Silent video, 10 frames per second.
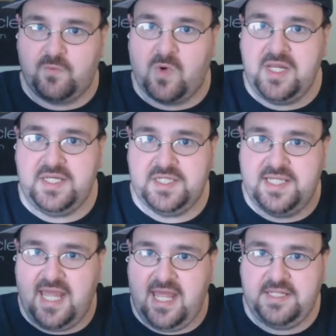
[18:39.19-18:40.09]

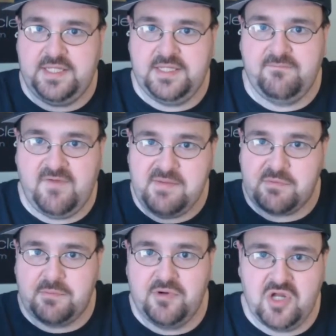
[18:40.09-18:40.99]
raise that
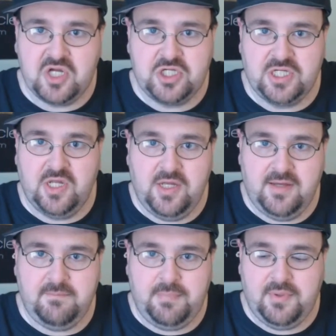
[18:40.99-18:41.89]
vapor production
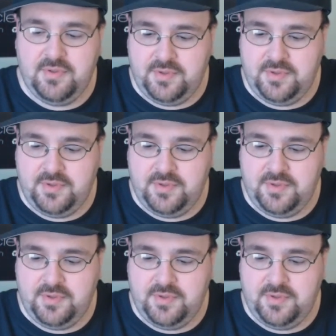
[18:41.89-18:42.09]
up.